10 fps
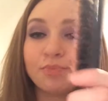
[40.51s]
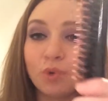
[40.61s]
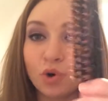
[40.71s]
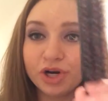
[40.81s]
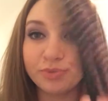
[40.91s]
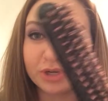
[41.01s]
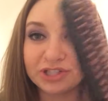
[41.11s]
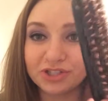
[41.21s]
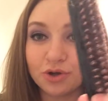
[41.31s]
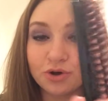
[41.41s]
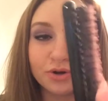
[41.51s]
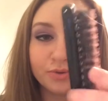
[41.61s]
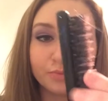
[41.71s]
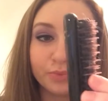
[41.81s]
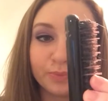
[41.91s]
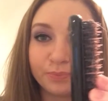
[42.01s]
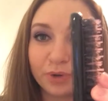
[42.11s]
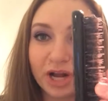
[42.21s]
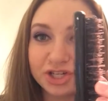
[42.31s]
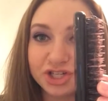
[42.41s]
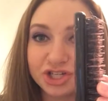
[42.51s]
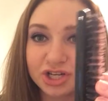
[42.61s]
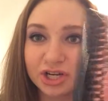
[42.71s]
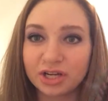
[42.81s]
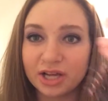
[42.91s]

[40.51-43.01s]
Boar Bristle brush,